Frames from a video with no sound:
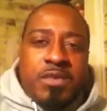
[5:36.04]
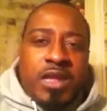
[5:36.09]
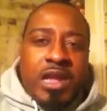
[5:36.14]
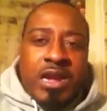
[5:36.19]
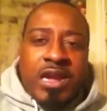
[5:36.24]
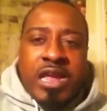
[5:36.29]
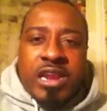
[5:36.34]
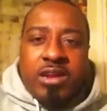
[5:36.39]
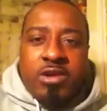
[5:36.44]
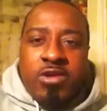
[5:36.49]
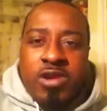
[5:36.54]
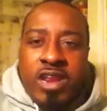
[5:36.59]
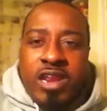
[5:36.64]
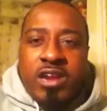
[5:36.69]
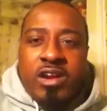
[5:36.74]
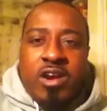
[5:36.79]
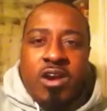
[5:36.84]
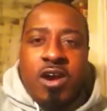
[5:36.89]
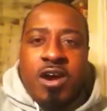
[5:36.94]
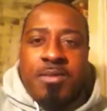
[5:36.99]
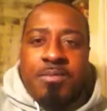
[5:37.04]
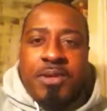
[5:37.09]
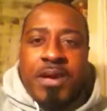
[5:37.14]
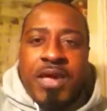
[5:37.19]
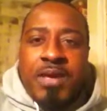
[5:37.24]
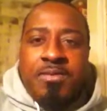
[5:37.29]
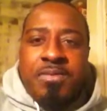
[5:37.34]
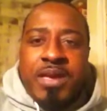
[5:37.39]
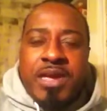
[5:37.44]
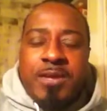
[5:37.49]
I got a credit card
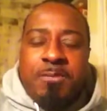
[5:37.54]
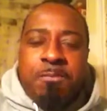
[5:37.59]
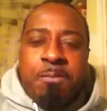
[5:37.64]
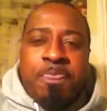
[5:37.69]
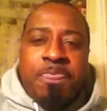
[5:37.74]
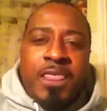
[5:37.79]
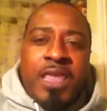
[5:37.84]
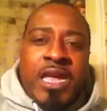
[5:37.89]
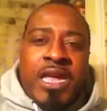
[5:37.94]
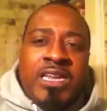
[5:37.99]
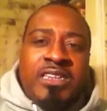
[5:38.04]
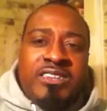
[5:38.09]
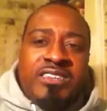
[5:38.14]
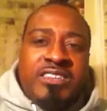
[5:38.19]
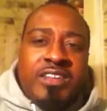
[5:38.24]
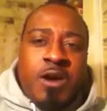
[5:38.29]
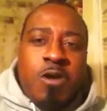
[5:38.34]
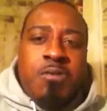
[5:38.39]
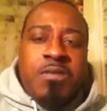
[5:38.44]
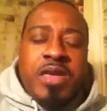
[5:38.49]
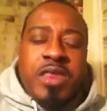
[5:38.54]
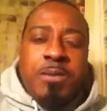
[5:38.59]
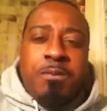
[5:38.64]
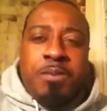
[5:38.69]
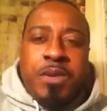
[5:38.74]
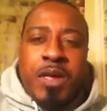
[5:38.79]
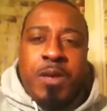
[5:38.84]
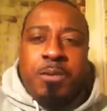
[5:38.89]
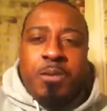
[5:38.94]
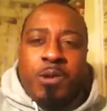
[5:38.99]
payment. And so
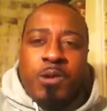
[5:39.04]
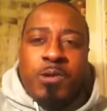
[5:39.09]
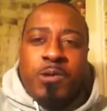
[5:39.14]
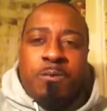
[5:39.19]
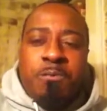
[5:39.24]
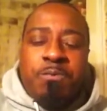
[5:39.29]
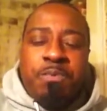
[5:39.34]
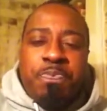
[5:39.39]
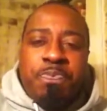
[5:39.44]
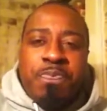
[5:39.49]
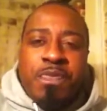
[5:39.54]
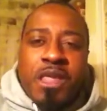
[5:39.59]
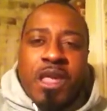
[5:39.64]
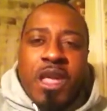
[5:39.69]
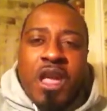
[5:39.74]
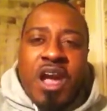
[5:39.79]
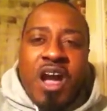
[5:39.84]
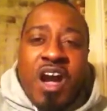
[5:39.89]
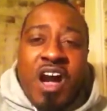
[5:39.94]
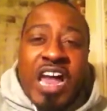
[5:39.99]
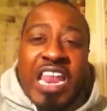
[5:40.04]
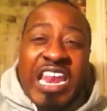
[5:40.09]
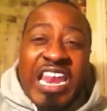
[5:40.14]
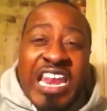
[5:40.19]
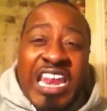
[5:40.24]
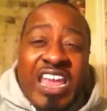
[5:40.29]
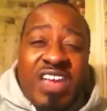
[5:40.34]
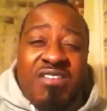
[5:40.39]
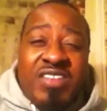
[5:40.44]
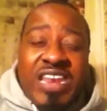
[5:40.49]
many people are
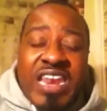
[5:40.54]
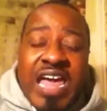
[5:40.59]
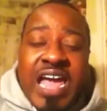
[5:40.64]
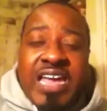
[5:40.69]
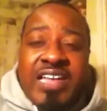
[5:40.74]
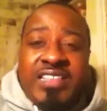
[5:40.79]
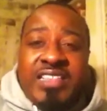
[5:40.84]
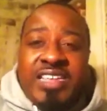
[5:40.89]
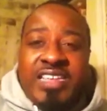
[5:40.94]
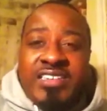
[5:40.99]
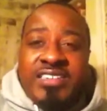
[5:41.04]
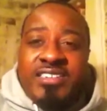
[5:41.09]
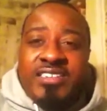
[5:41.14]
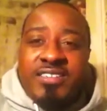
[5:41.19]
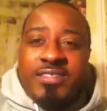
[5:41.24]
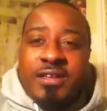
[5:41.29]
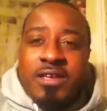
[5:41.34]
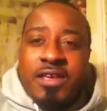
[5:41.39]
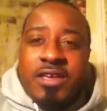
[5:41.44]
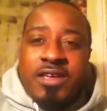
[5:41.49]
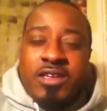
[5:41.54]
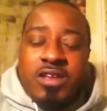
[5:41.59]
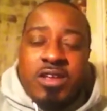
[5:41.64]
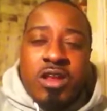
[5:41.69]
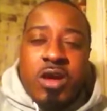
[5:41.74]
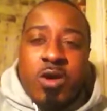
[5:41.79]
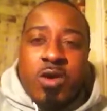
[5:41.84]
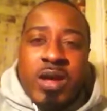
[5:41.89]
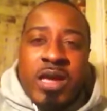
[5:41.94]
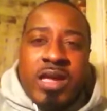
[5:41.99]
living like this,
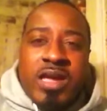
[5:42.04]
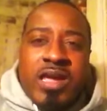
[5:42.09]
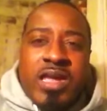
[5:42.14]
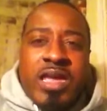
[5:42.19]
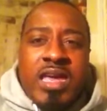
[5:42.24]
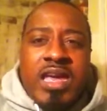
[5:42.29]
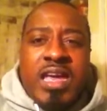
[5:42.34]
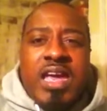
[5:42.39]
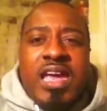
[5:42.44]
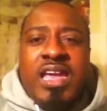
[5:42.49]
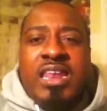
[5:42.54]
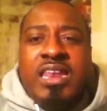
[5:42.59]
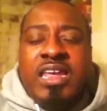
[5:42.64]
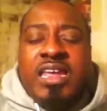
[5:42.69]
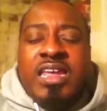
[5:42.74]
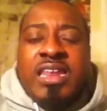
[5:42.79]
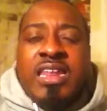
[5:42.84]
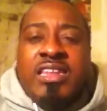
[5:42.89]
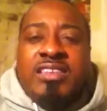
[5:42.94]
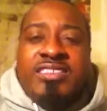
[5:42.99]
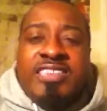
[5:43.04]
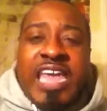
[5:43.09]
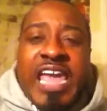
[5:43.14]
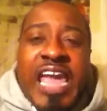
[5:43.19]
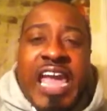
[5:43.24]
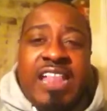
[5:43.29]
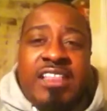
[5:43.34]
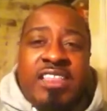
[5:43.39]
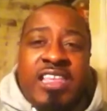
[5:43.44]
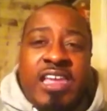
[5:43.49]
and the
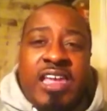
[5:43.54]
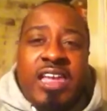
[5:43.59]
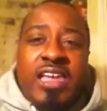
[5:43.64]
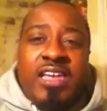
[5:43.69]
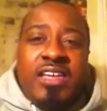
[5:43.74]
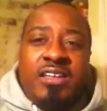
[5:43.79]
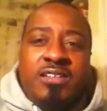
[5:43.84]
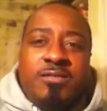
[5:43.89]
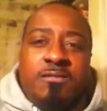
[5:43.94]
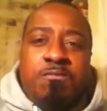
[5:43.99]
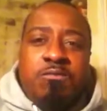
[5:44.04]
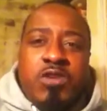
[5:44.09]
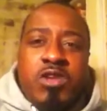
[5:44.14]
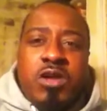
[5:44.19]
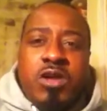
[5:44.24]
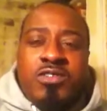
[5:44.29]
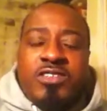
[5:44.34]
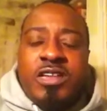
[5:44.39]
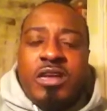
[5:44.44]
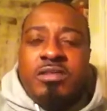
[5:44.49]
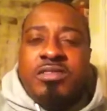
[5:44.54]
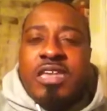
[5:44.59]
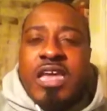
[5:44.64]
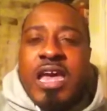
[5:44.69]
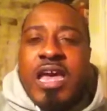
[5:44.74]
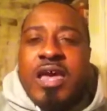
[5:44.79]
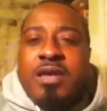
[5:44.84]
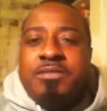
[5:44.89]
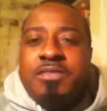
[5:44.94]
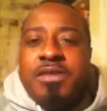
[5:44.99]
sad thing is,
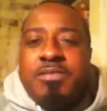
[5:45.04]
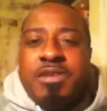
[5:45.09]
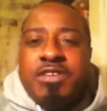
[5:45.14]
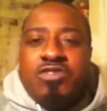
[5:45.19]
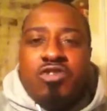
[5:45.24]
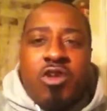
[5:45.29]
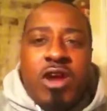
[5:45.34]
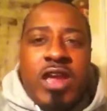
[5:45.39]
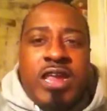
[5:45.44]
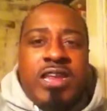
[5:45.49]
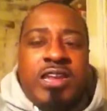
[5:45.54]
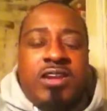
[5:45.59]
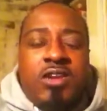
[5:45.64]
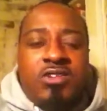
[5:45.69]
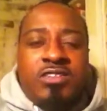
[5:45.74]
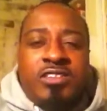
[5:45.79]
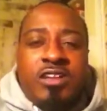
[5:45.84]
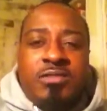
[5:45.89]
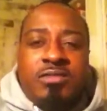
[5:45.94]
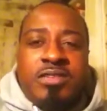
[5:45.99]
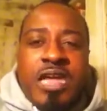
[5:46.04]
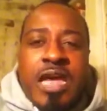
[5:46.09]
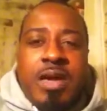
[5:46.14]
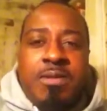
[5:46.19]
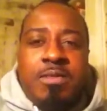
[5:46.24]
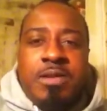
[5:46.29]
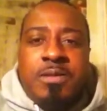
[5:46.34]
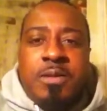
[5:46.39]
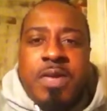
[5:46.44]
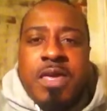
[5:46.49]
sometimes in my training or
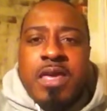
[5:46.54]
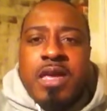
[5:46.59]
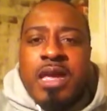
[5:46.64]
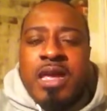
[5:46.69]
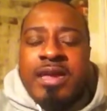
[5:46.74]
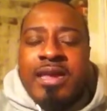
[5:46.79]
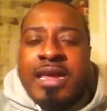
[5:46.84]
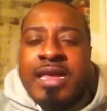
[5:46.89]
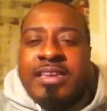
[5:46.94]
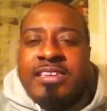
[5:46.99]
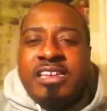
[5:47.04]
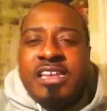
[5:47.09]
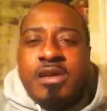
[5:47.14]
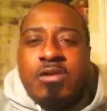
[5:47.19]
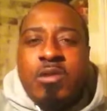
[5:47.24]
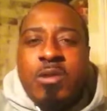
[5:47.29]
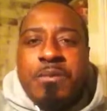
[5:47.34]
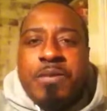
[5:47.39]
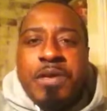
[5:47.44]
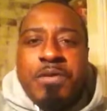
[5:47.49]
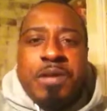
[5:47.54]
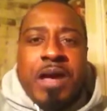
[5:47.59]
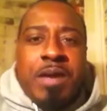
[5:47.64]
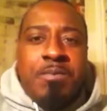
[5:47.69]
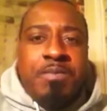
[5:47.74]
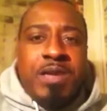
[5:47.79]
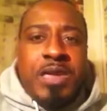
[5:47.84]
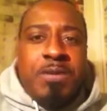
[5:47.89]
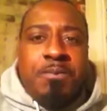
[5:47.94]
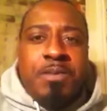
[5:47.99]
sometimes in dealing with people,
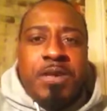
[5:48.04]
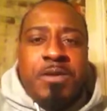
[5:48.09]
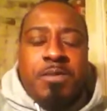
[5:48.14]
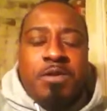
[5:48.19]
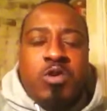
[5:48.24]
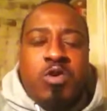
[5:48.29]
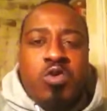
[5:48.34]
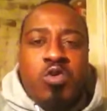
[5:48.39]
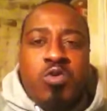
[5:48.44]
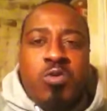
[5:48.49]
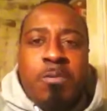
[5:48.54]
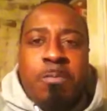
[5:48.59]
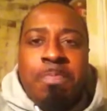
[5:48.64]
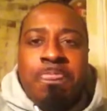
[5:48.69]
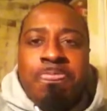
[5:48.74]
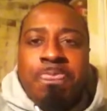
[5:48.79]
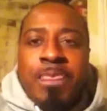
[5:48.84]
I meet people who